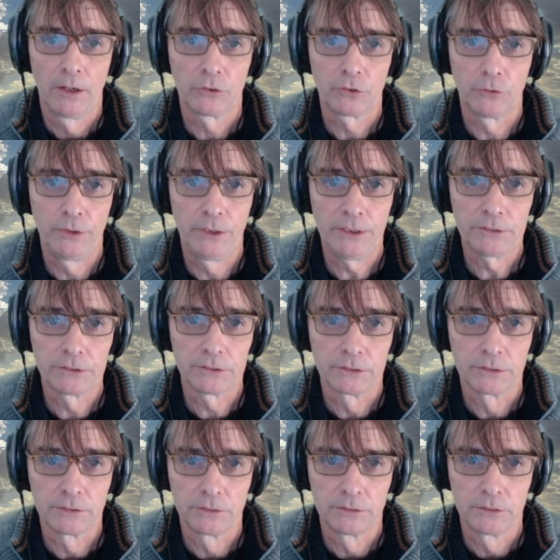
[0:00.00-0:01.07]
So
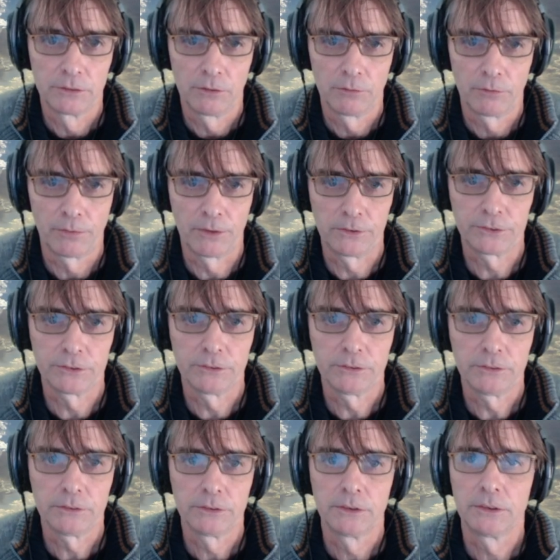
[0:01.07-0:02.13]
this
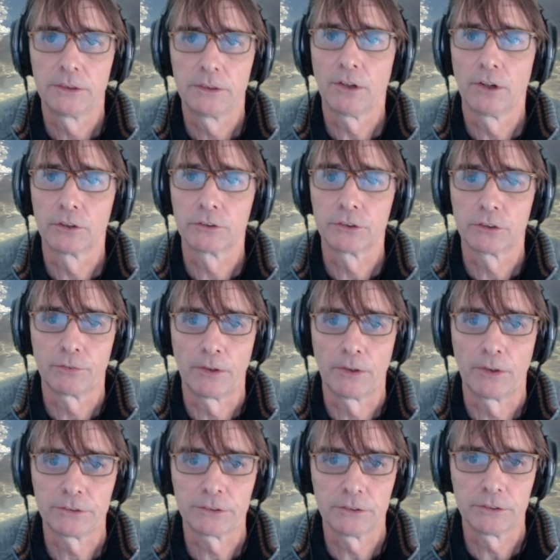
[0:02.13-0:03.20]
function, this logic
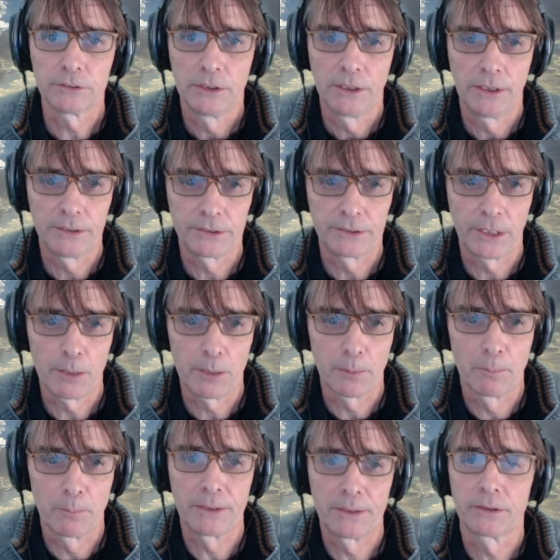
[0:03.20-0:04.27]
function, is
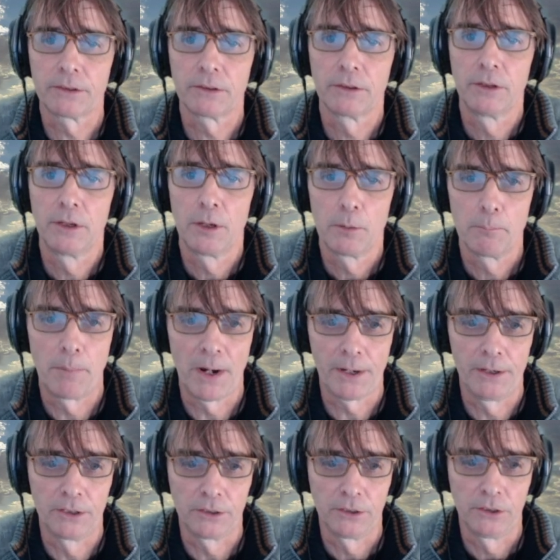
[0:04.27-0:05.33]
implemented
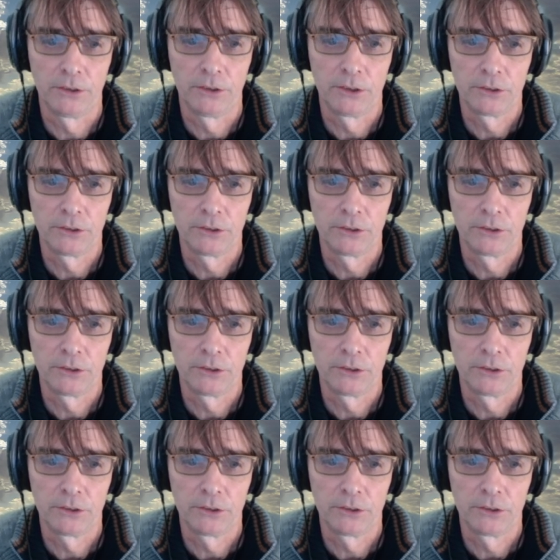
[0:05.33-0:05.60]
by the